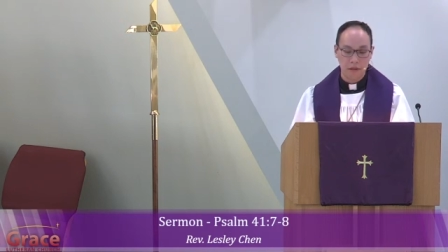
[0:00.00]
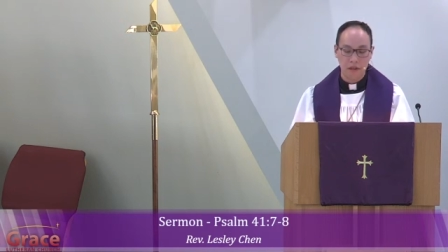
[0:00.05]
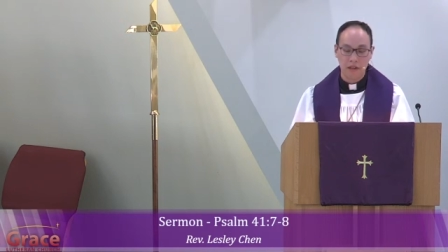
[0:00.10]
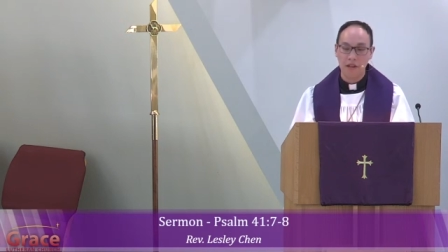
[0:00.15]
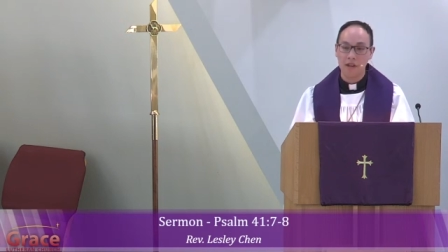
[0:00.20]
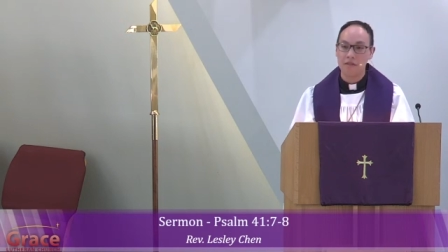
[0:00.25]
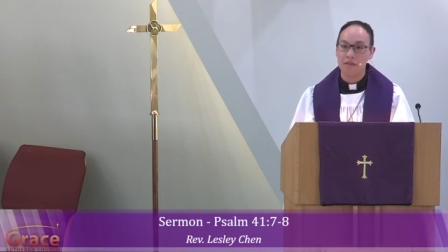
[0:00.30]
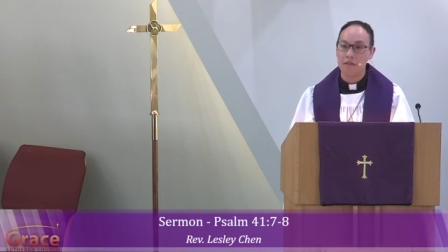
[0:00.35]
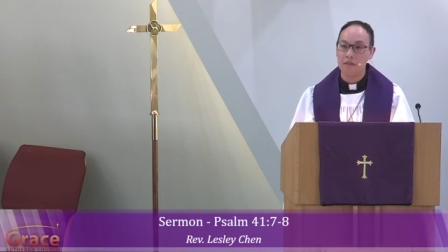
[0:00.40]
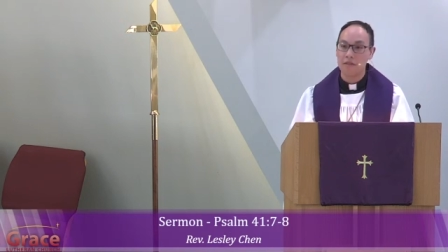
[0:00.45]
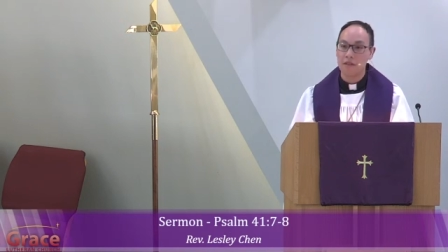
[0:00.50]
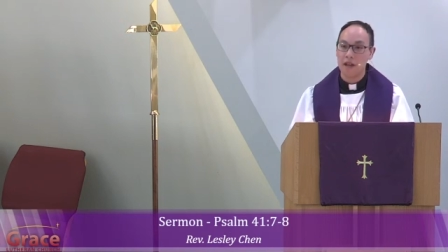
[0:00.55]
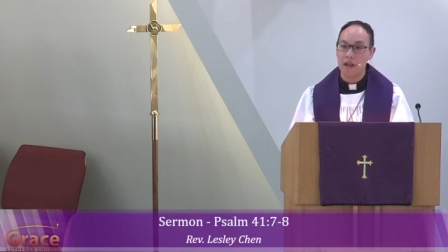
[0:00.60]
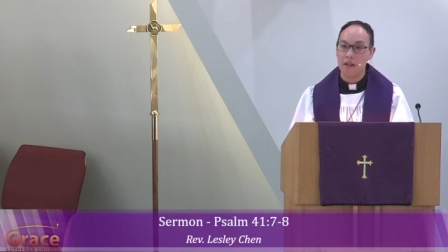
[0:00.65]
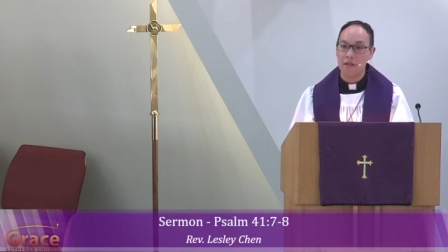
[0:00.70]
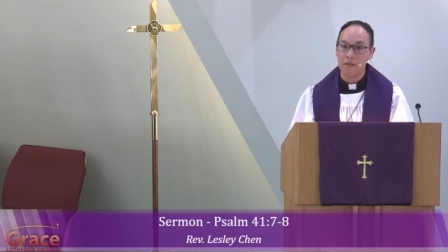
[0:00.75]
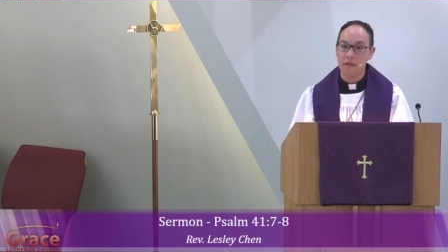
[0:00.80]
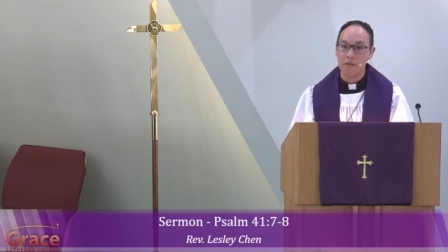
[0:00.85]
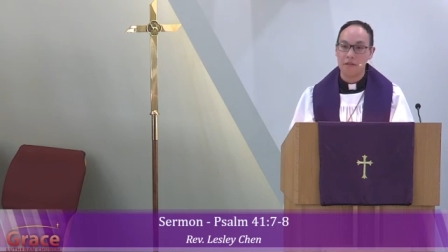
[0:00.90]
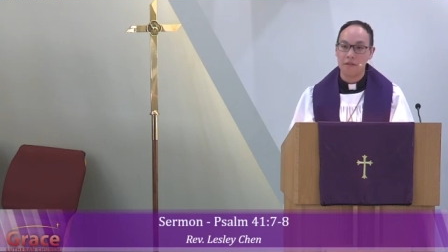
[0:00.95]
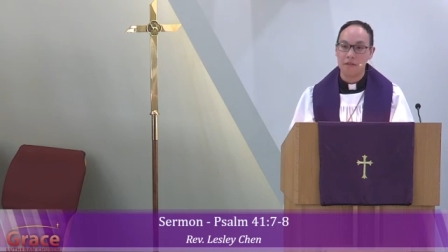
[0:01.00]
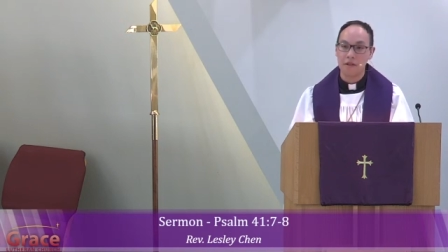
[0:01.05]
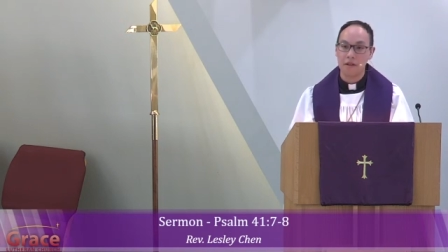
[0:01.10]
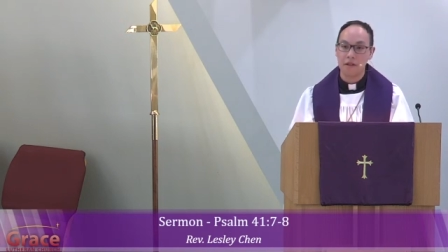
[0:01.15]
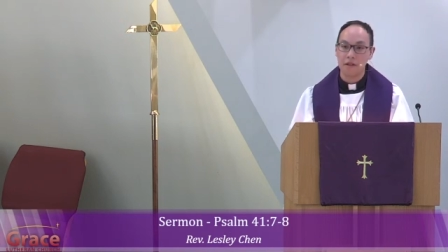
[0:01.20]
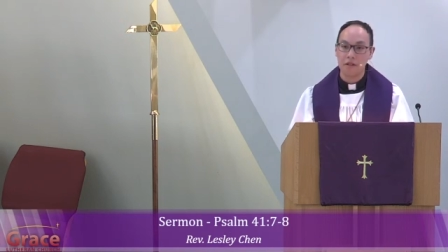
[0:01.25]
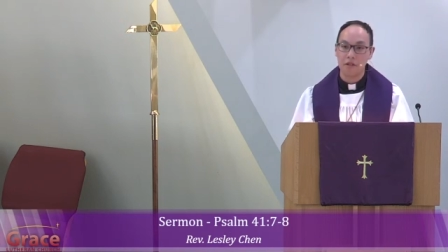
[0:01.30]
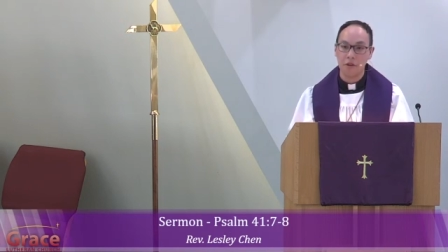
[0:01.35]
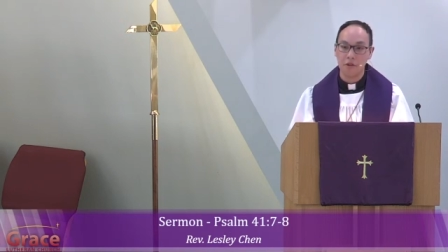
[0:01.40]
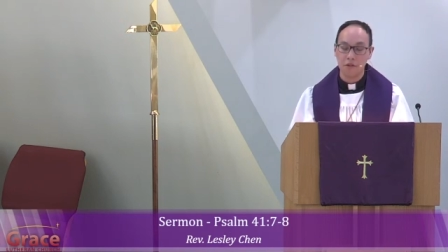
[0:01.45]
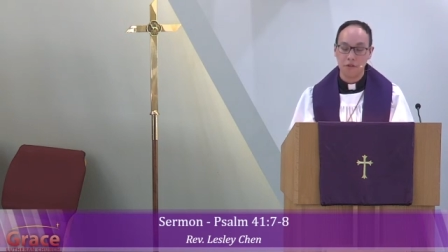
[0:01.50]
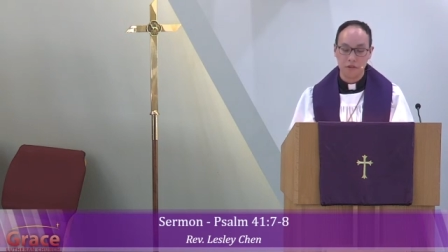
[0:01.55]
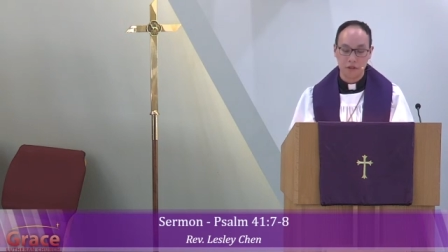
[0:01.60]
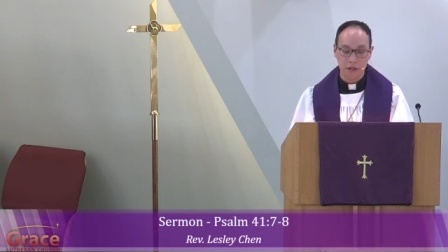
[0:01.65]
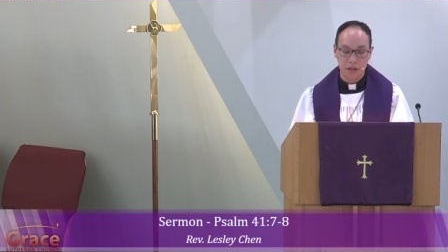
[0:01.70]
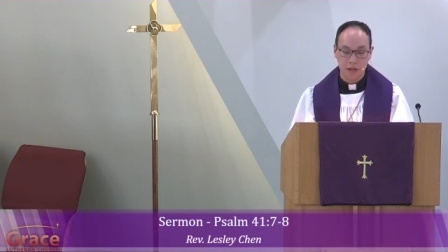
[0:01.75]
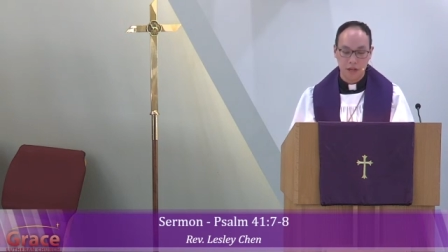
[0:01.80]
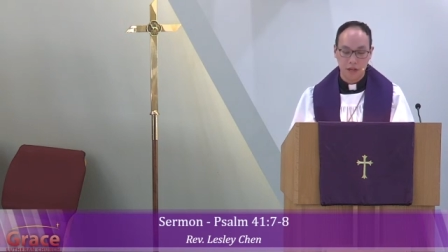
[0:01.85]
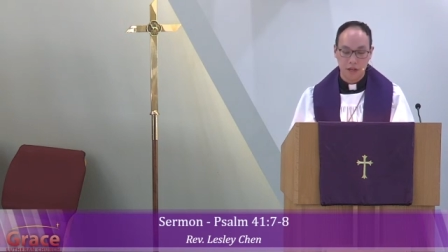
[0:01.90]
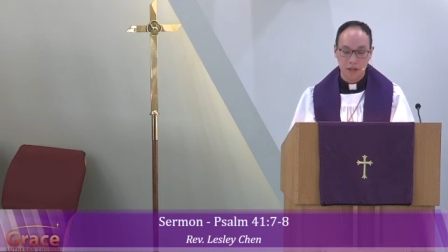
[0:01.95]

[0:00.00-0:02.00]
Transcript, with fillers: It cut the silence and it told